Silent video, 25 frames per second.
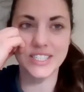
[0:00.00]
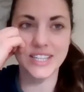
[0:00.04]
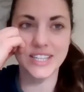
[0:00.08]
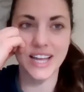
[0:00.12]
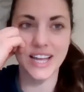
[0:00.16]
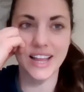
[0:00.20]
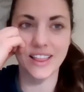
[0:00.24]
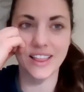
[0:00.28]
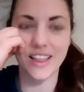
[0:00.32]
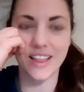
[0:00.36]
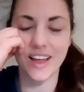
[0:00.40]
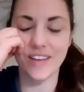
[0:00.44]

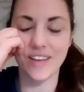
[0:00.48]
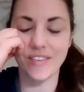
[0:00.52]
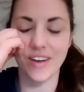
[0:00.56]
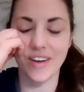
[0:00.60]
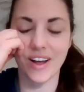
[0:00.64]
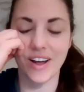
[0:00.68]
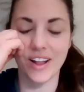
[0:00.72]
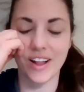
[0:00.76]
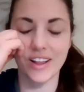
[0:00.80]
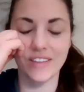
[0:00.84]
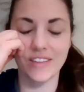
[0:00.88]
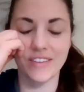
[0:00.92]
I love
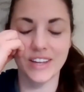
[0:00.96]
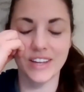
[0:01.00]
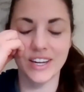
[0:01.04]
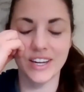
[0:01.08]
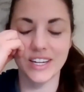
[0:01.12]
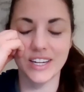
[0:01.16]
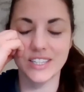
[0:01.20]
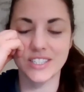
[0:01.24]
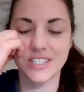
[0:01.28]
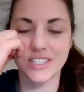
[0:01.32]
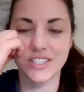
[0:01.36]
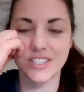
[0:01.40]
all of it.
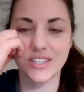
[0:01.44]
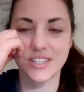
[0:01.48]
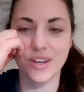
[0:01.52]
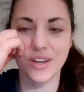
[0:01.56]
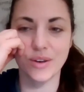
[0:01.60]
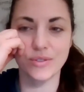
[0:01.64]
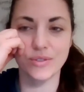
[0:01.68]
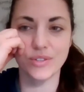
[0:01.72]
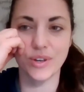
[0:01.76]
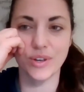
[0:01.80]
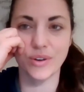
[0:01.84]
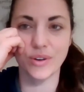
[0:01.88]
It's
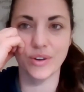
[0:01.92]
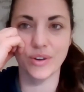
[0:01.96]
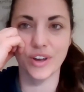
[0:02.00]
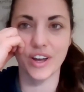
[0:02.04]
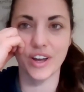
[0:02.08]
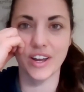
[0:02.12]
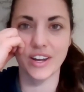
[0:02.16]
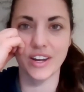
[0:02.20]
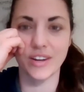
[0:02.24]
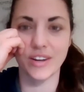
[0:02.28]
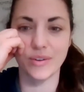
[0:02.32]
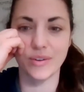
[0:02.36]
so, so
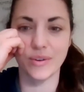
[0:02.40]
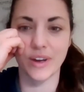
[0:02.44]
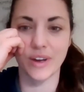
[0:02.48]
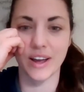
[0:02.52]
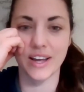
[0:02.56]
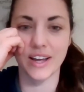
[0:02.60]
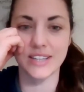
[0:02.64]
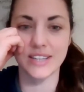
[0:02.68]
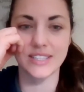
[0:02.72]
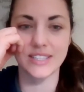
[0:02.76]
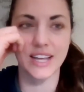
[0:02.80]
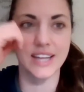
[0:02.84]
good. And you
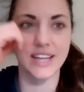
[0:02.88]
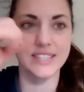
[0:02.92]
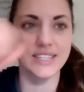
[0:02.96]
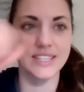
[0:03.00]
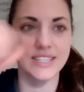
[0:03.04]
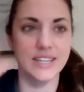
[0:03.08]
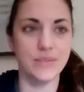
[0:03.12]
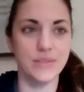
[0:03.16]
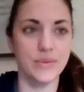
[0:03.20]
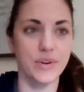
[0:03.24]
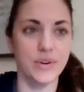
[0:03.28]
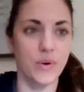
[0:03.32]
guys, I
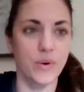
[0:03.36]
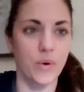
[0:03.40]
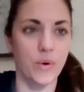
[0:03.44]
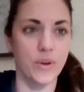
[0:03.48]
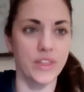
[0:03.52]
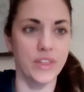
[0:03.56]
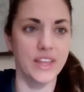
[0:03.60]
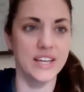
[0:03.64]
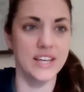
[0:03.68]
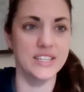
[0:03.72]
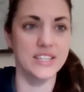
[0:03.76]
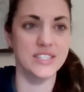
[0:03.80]
did
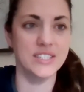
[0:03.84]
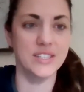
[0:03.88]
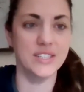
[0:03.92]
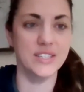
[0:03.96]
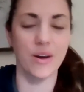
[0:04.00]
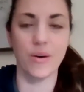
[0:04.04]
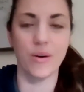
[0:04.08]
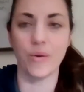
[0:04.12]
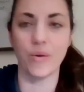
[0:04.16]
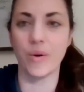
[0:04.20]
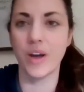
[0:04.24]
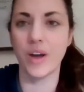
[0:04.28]
record this.
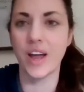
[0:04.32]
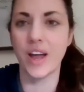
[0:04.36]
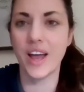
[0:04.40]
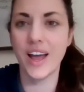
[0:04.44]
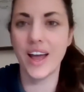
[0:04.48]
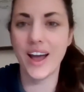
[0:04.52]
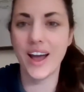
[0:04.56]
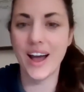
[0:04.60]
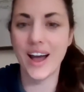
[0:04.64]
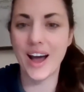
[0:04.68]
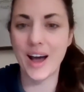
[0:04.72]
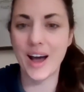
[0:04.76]
So
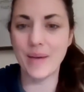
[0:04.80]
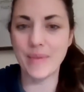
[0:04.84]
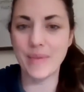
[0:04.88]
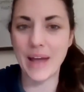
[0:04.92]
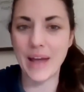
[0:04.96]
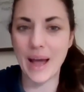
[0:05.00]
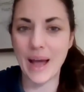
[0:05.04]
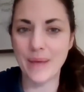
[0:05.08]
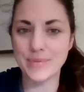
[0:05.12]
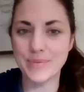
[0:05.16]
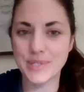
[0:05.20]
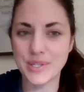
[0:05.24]

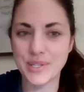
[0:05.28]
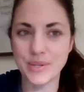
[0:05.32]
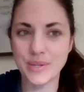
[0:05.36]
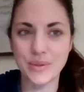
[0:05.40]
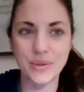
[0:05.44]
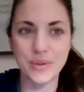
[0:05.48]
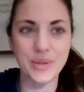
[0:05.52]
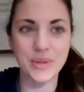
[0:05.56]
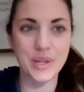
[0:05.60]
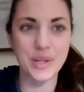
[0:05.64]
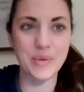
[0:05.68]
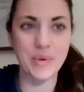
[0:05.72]

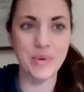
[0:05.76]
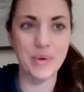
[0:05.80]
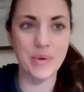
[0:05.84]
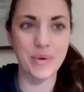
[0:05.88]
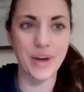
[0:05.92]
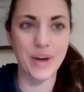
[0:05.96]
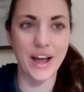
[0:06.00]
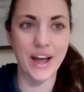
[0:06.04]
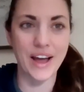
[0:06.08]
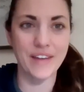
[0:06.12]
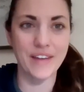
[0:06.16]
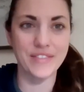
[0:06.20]
absolutely, we
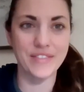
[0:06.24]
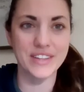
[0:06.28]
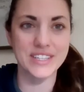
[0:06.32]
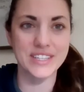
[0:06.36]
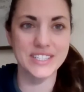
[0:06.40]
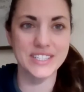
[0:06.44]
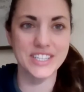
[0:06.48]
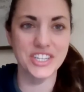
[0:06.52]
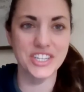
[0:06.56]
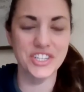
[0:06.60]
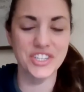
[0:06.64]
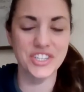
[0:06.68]
will have
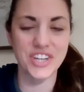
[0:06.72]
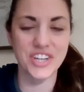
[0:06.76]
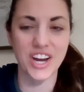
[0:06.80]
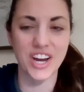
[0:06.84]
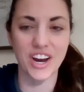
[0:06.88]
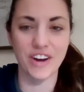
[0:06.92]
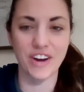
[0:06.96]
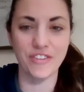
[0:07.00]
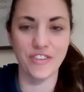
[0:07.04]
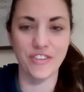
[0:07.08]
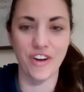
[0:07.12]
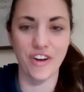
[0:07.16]
this to
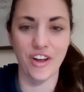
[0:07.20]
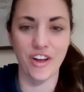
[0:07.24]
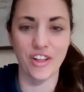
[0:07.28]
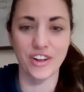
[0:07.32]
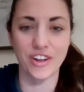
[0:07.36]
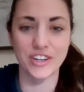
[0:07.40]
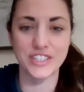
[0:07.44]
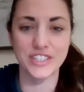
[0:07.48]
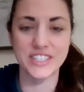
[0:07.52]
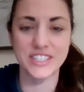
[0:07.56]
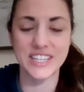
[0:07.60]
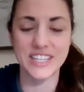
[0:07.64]
share for all
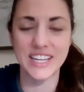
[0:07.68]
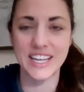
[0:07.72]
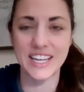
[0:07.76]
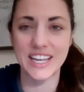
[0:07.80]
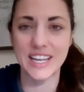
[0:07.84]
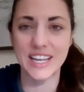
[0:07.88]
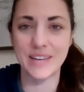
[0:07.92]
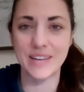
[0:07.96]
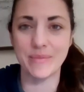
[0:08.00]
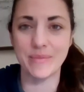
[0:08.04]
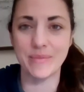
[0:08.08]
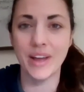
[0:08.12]
our
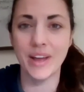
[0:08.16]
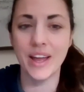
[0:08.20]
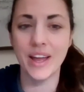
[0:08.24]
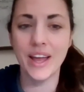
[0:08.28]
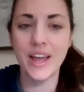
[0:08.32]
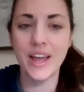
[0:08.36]
team.